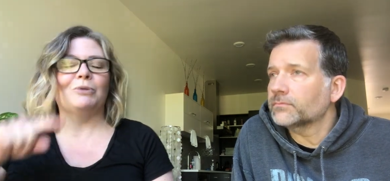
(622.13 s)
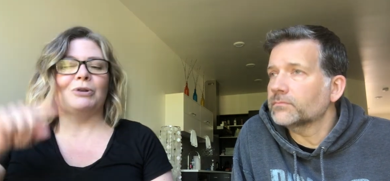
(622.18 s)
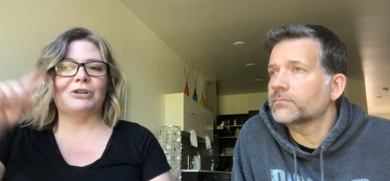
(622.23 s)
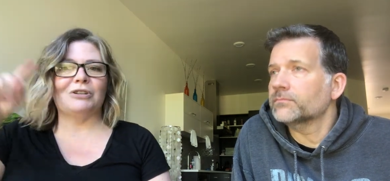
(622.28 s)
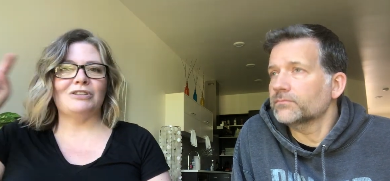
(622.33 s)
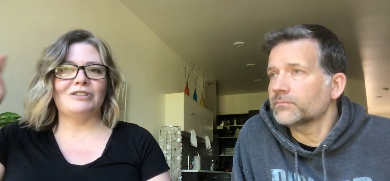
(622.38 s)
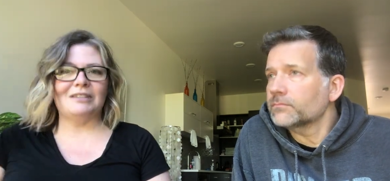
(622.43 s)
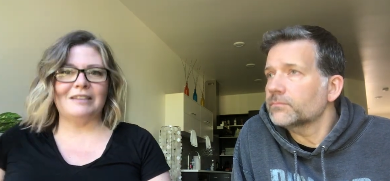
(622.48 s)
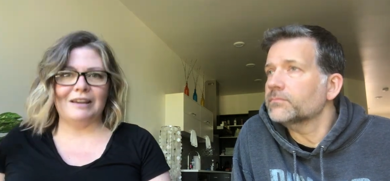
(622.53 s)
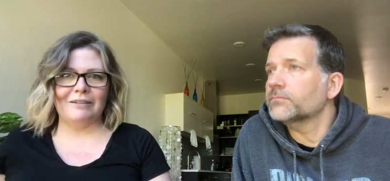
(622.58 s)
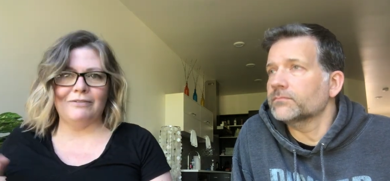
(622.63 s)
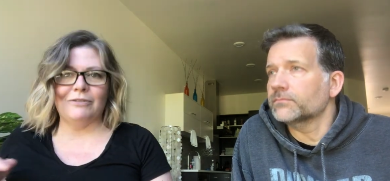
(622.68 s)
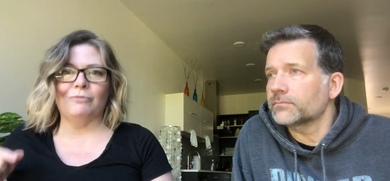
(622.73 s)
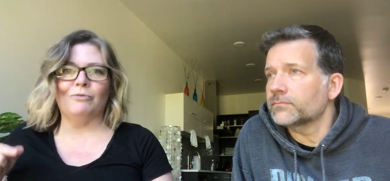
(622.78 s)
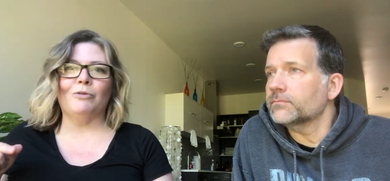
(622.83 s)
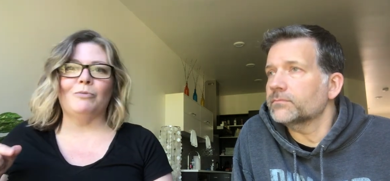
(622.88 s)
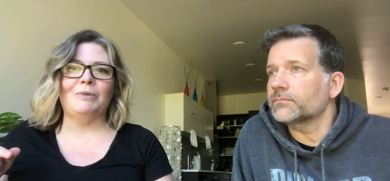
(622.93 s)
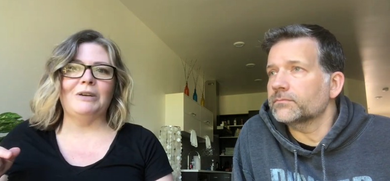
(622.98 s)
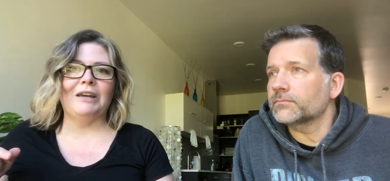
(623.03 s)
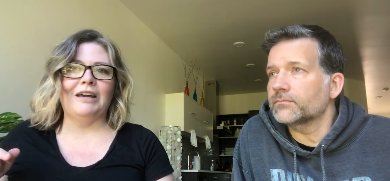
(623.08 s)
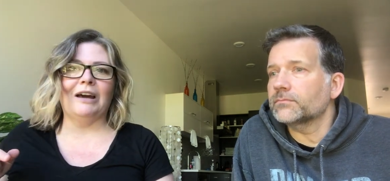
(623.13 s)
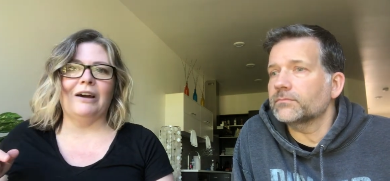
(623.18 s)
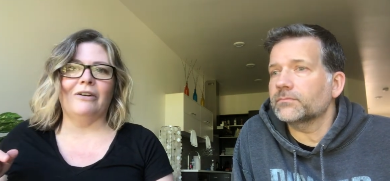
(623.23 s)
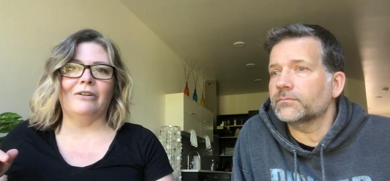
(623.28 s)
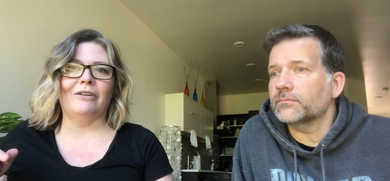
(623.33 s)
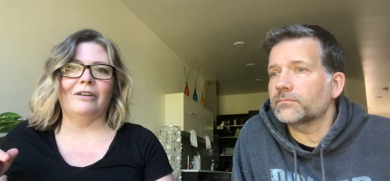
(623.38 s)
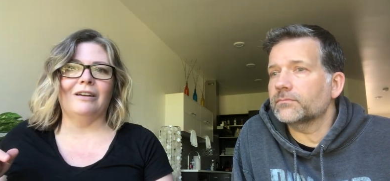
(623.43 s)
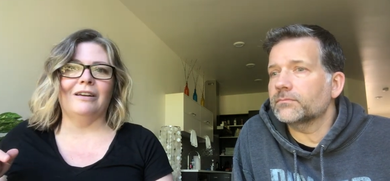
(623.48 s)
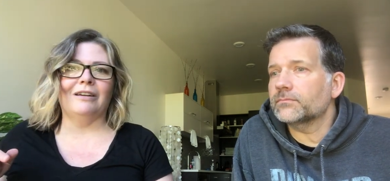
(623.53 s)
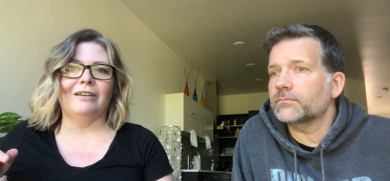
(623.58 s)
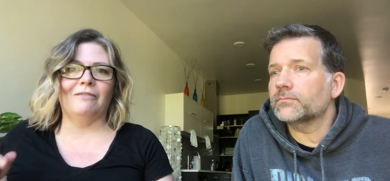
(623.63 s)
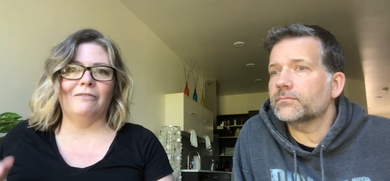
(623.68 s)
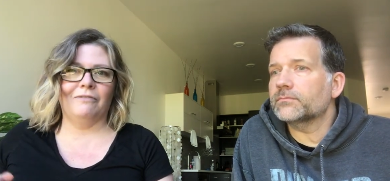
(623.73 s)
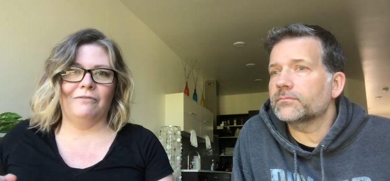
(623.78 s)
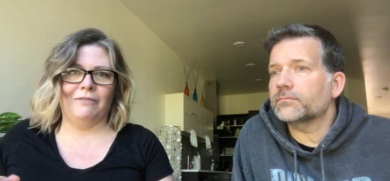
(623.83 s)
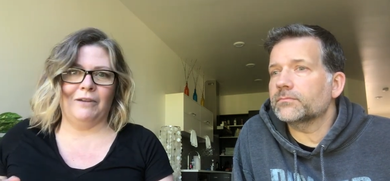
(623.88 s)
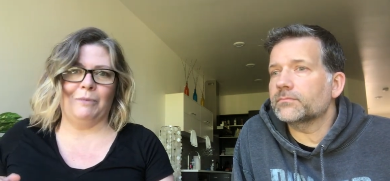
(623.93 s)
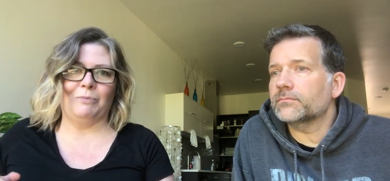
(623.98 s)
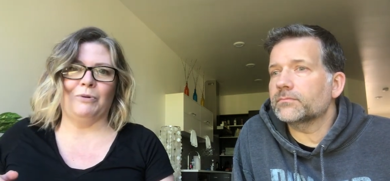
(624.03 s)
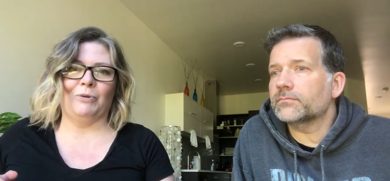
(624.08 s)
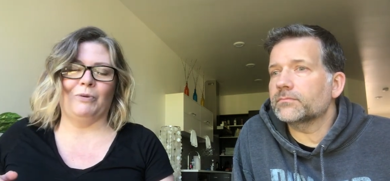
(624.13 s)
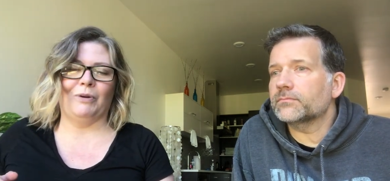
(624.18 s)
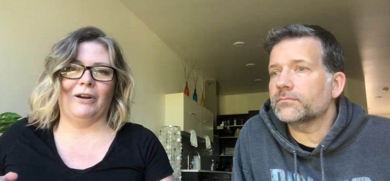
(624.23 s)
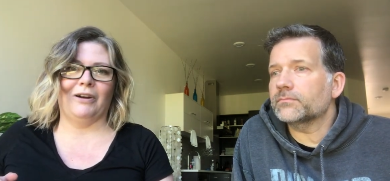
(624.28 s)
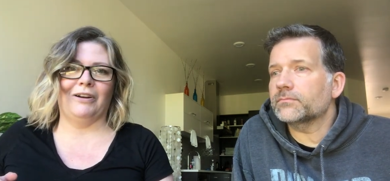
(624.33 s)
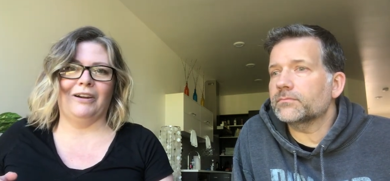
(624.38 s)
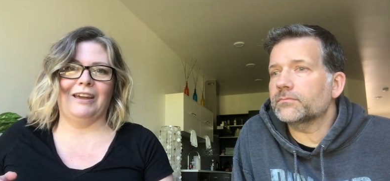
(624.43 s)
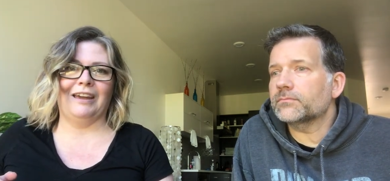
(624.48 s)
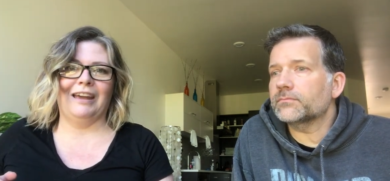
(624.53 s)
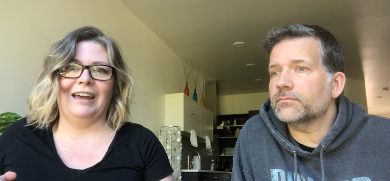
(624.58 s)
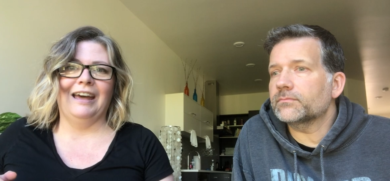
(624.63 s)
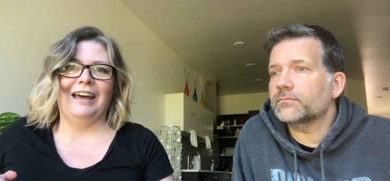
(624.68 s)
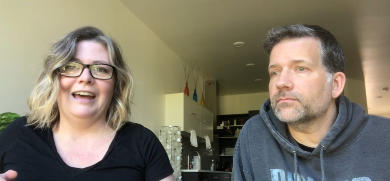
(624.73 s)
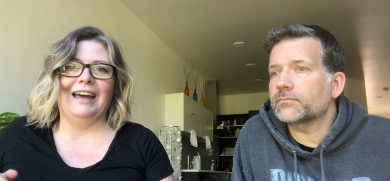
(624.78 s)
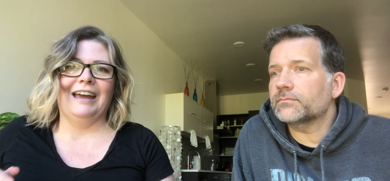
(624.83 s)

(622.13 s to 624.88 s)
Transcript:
Speaker 1: Book seven will be out in February.